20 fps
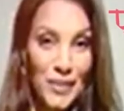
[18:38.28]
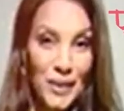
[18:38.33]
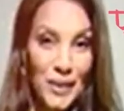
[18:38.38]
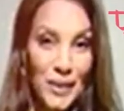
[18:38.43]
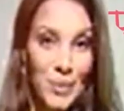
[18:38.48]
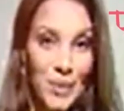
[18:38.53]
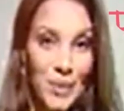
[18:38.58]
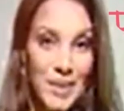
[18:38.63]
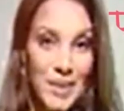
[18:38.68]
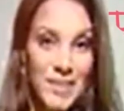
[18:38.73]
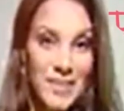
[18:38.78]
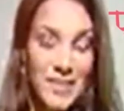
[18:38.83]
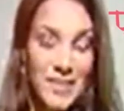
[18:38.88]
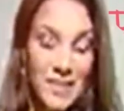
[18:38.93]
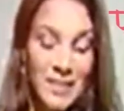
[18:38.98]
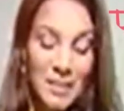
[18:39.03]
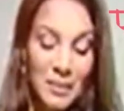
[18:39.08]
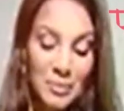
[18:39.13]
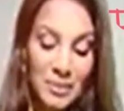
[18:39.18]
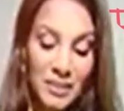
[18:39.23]
brought that question
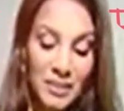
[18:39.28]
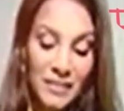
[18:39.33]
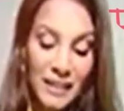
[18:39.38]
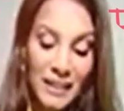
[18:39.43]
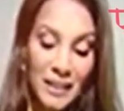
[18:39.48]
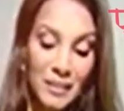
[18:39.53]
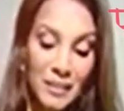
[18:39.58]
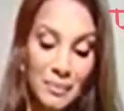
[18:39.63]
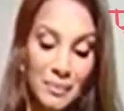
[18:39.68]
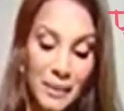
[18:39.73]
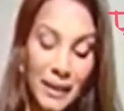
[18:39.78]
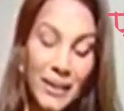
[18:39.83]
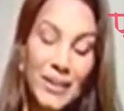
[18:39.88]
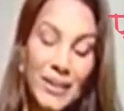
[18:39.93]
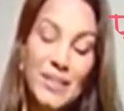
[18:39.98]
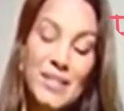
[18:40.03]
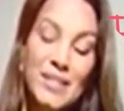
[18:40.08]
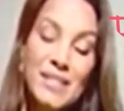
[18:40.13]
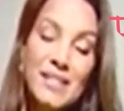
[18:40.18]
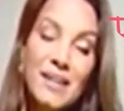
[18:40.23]
up, Devina,
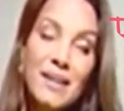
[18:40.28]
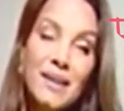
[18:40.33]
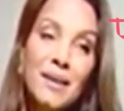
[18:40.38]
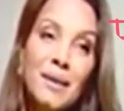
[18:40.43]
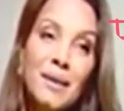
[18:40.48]
because